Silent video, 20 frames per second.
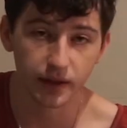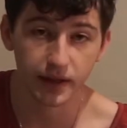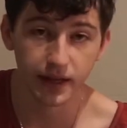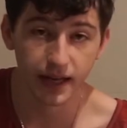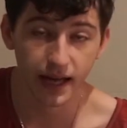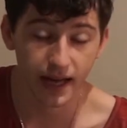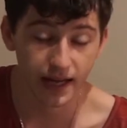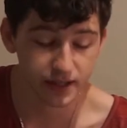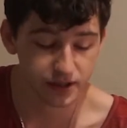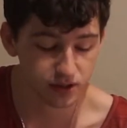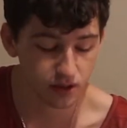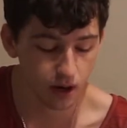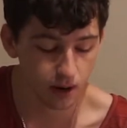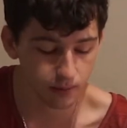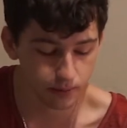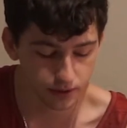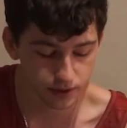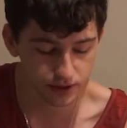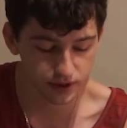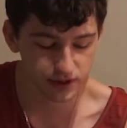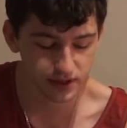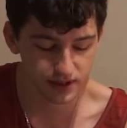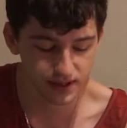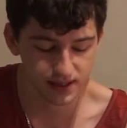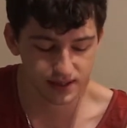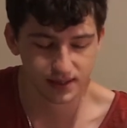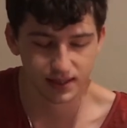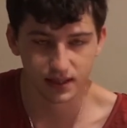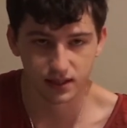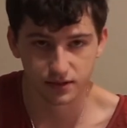A sharp, which is the
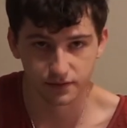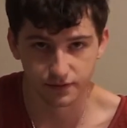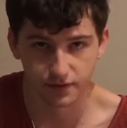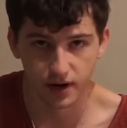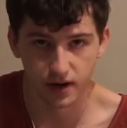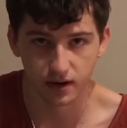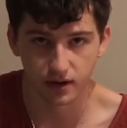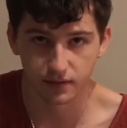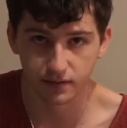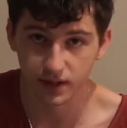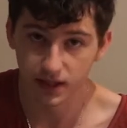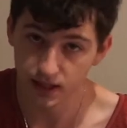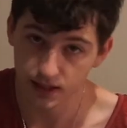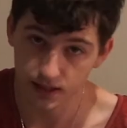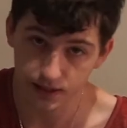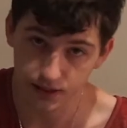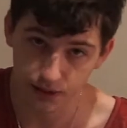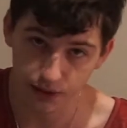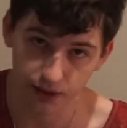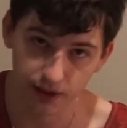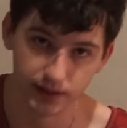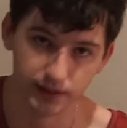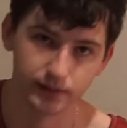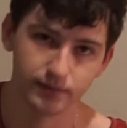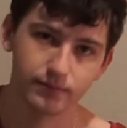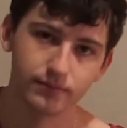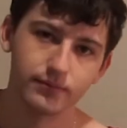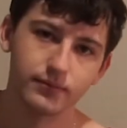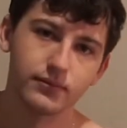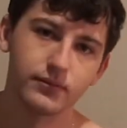6th fret of the E string,
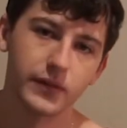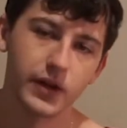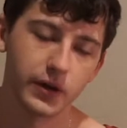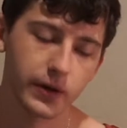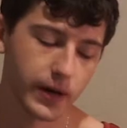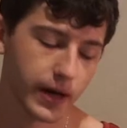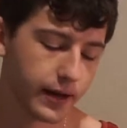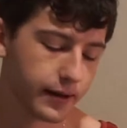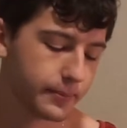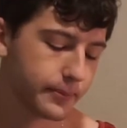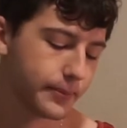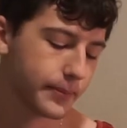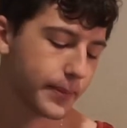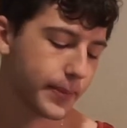okay?